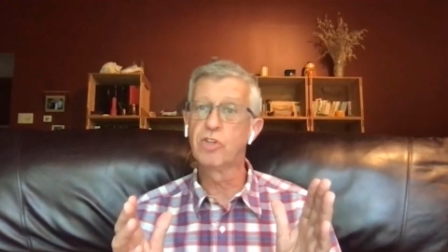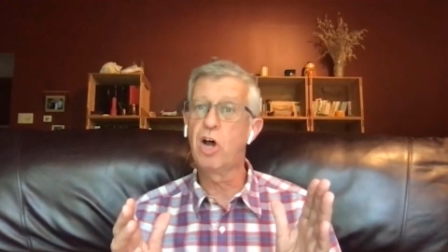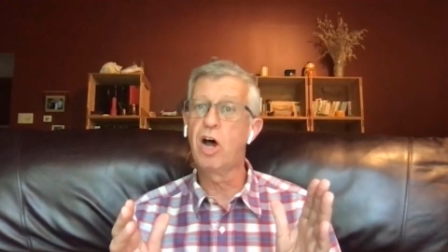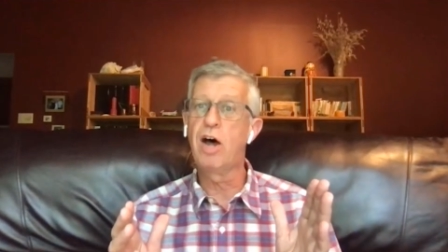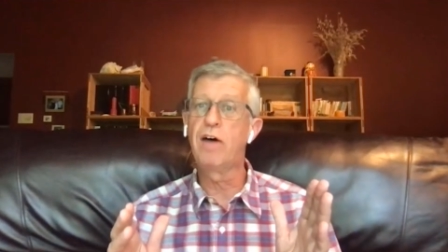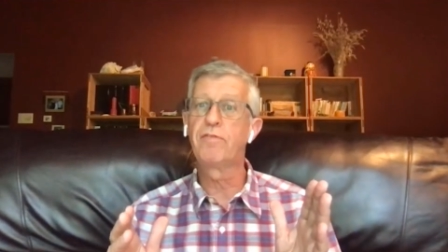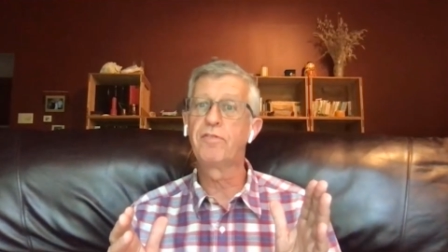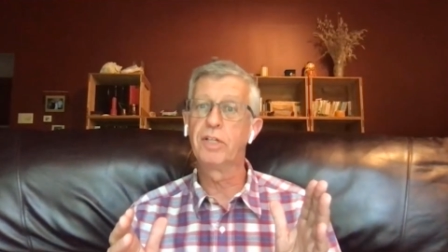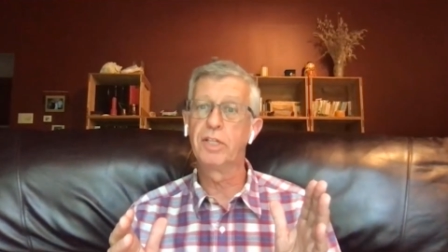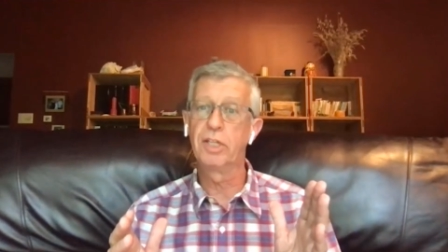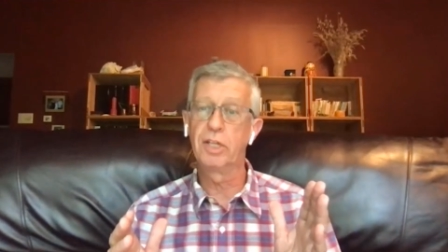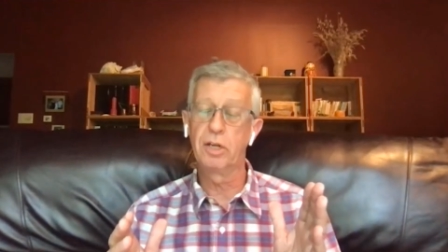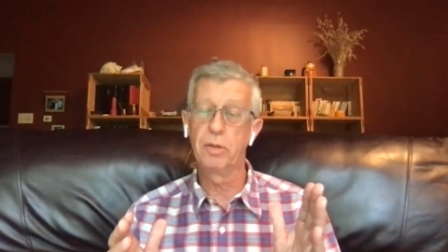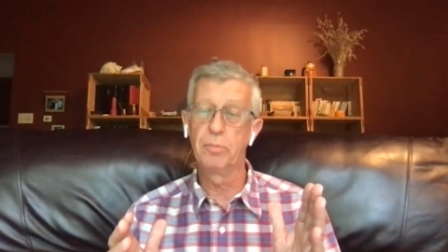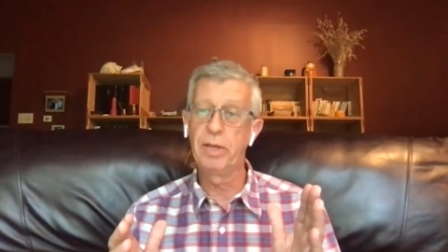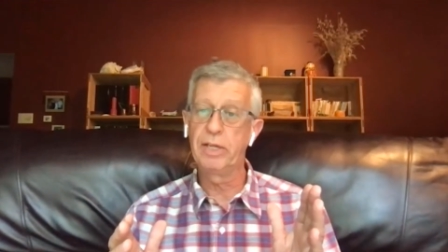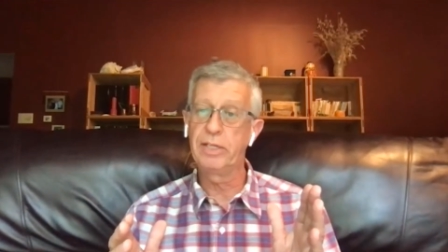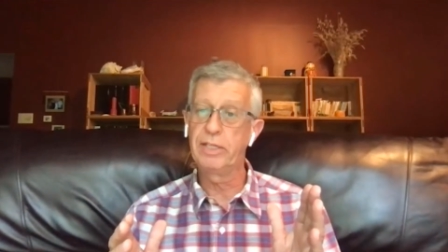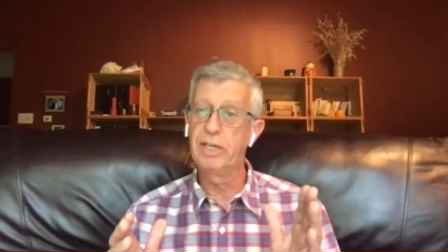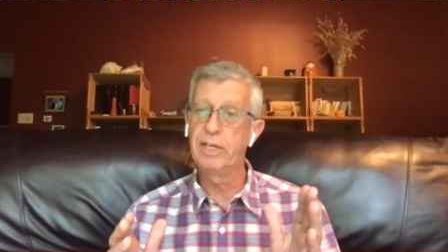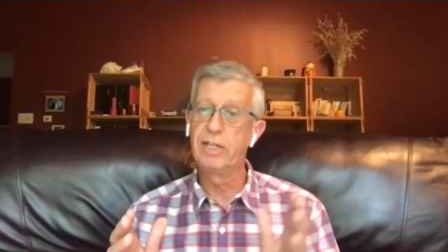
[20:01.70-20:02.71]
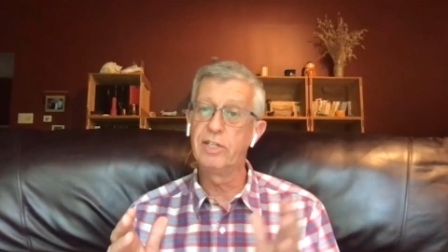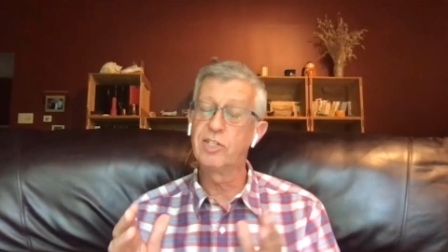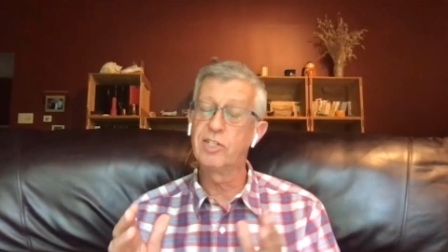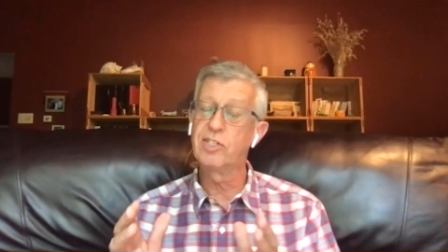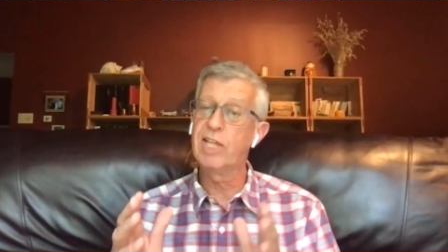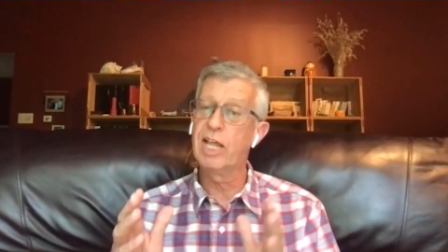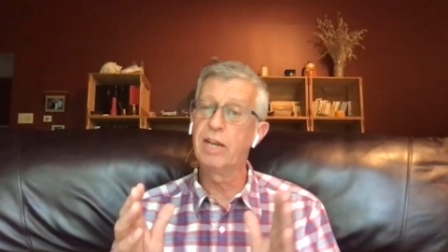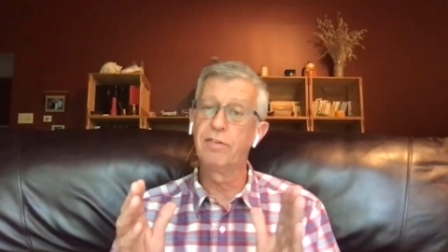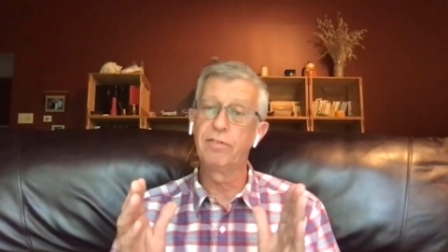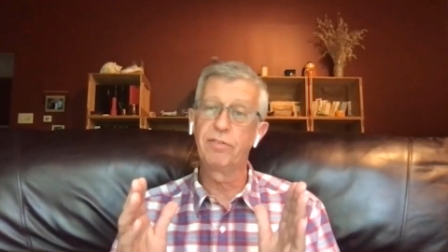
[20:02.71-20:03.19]
goes off a little bit, and
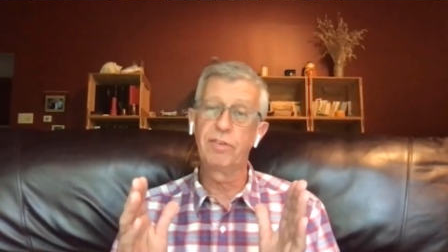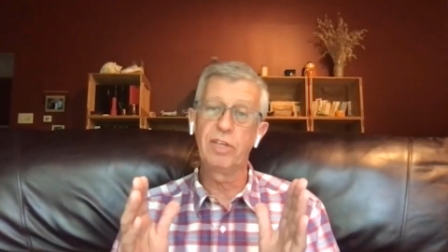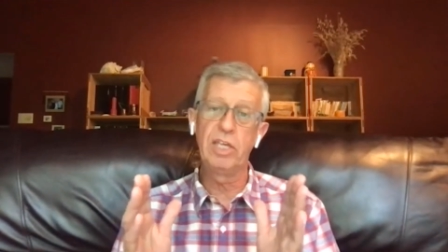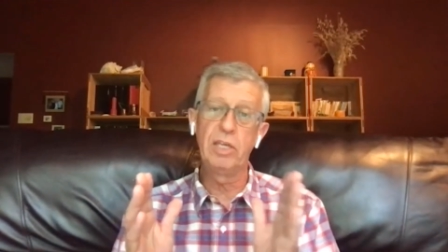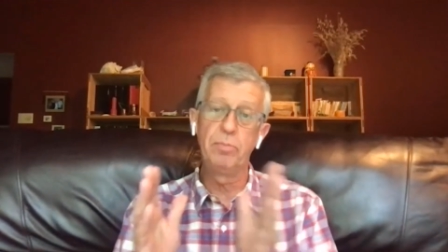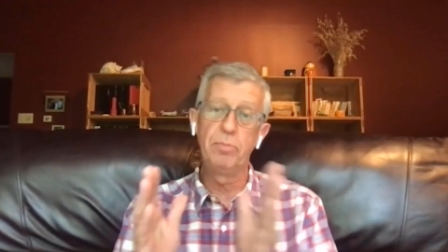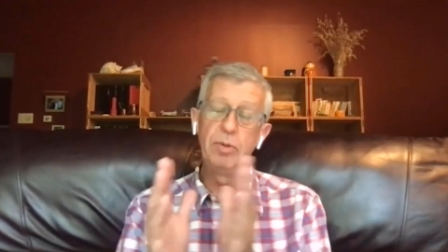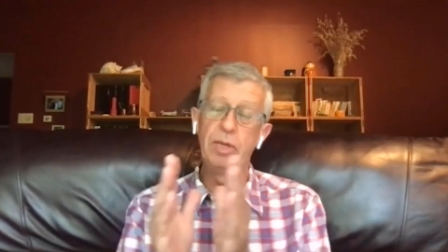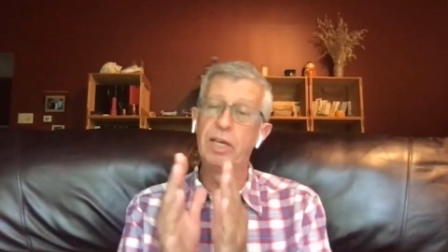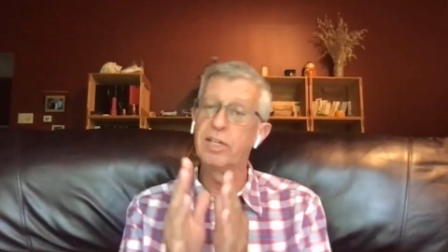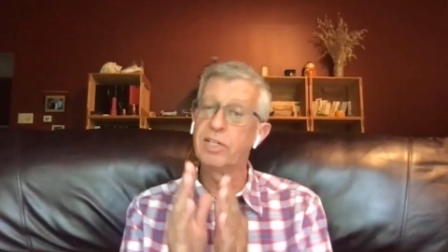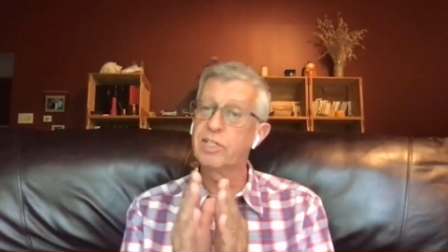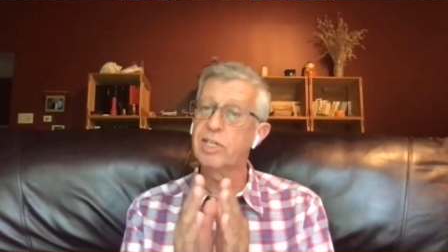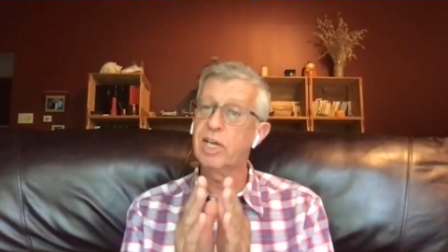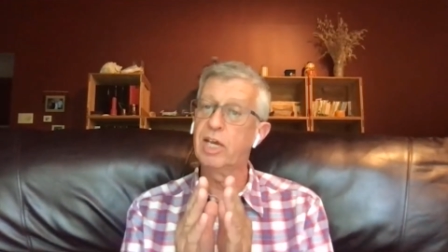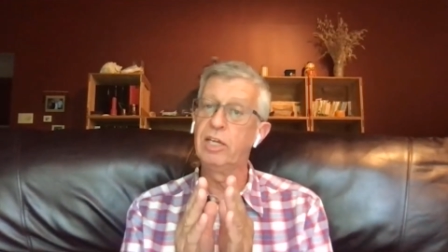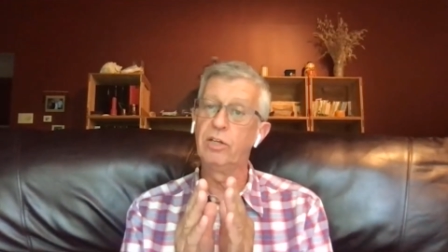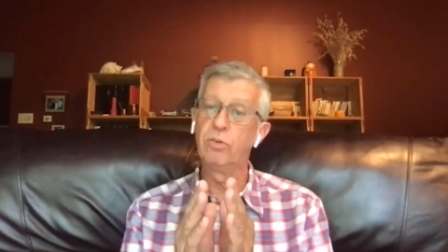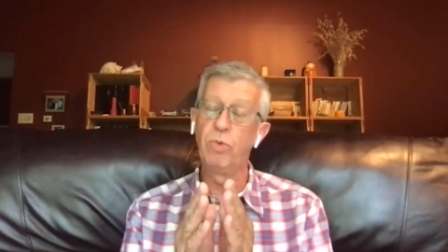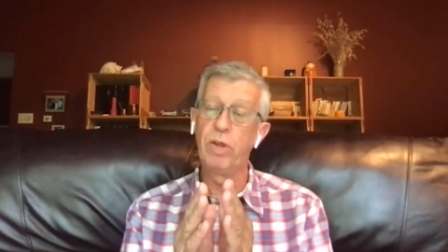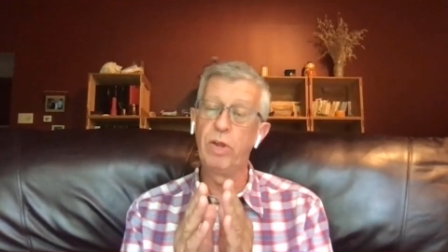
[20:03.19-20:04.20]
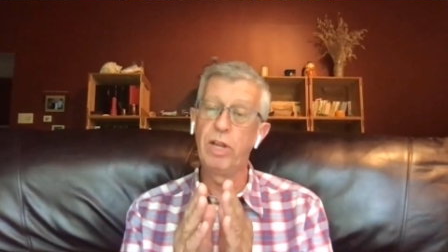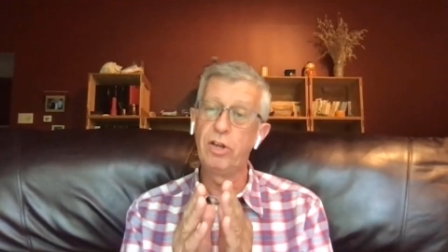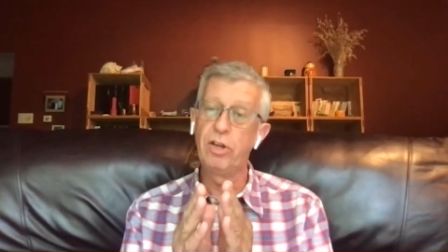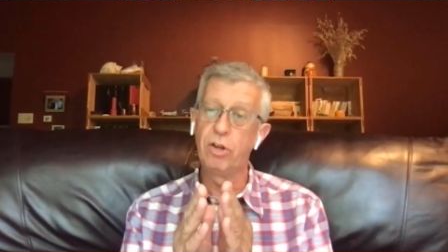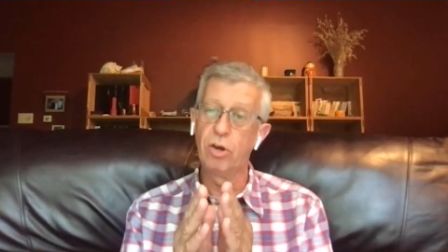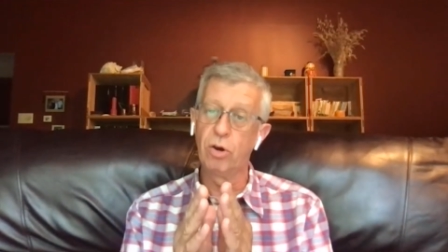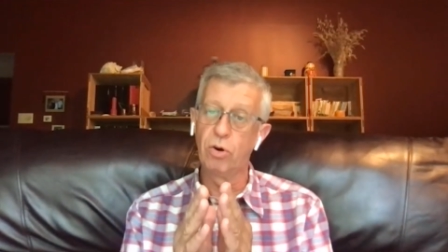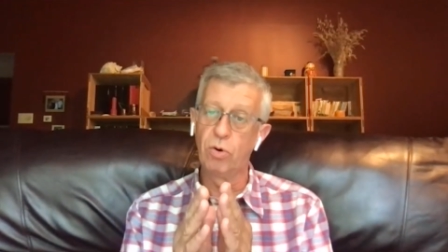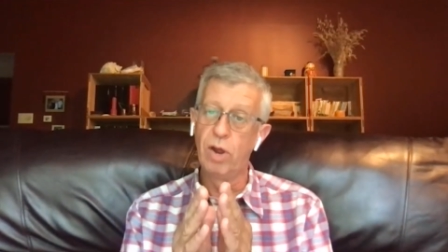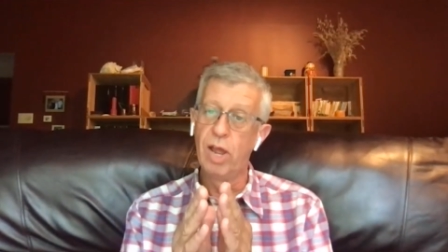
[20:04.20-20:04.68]
instead of keeping a tight
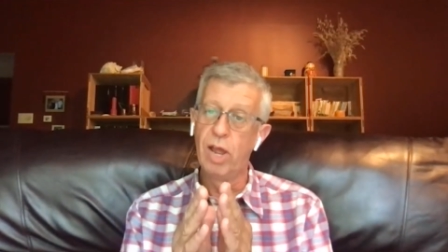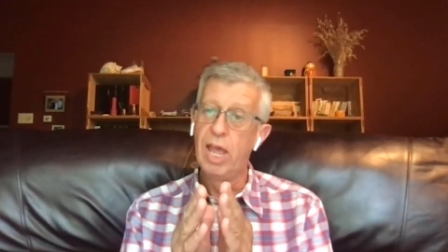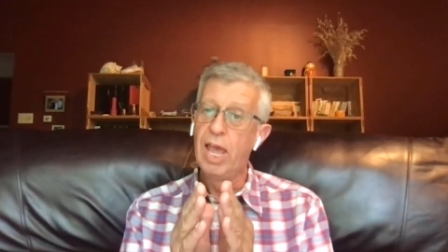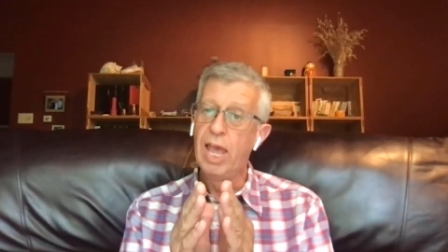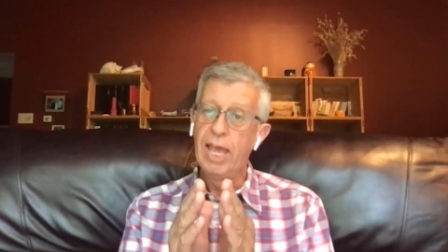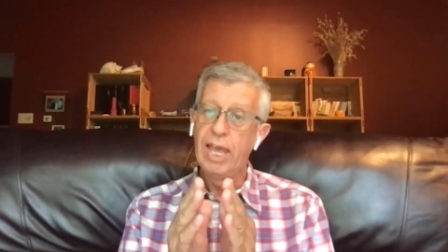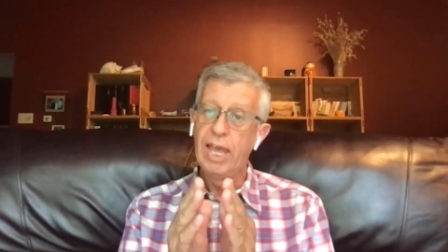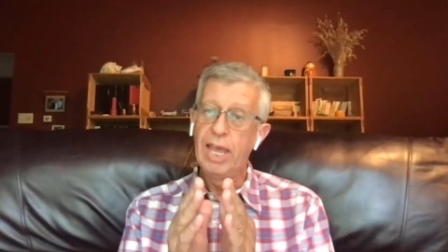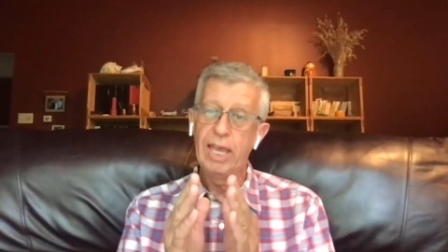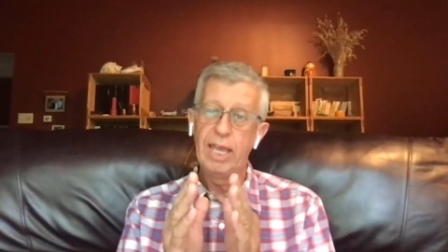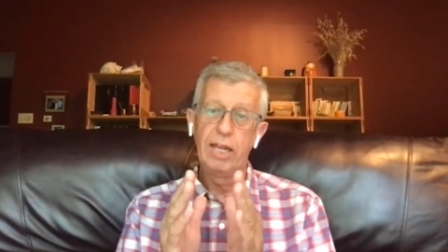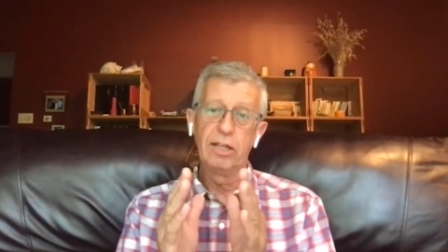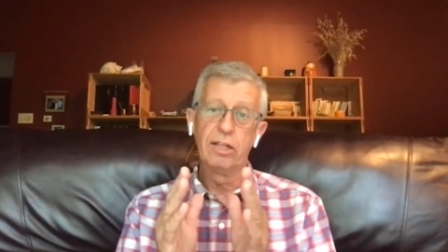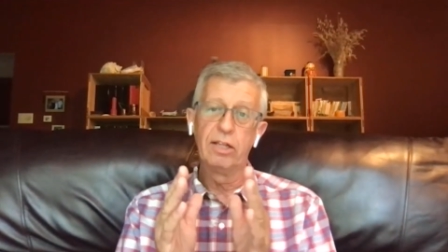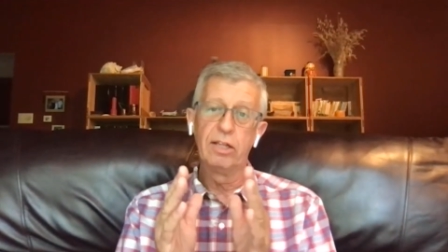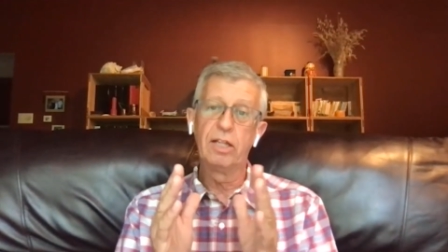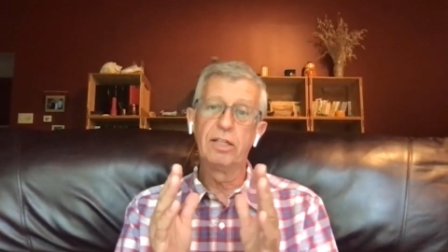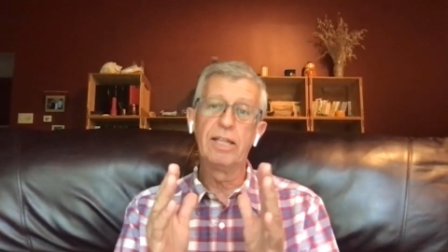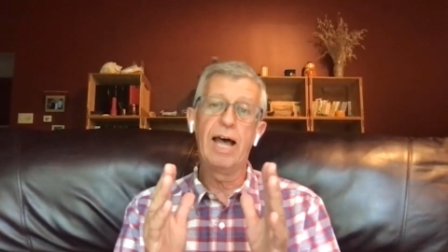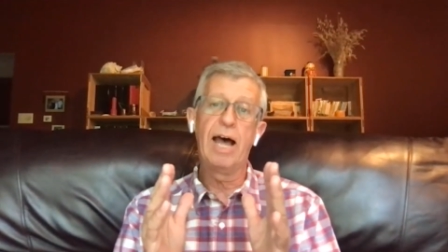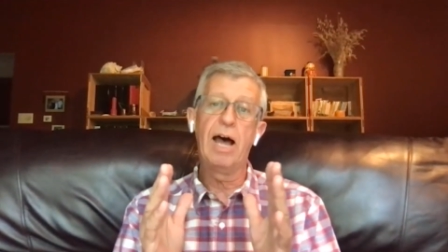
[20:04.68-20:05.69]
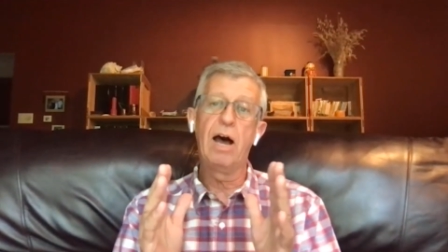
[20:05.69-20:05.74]
window, it'll hmm.